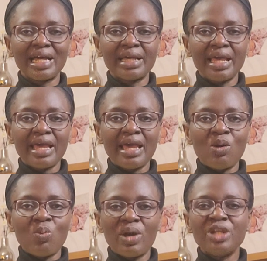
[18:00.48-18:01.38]
that
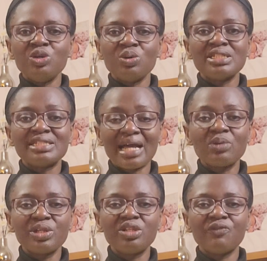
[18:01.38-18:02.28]
when you are
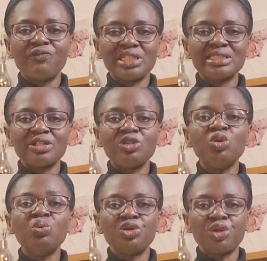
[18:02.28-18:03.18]
done with your visit,
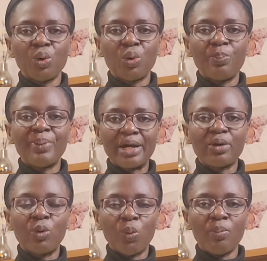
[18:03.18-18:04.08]
you would go back
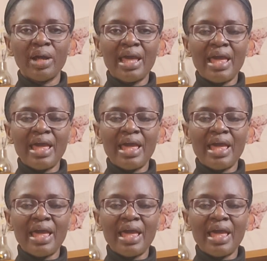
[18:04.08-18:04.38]
home.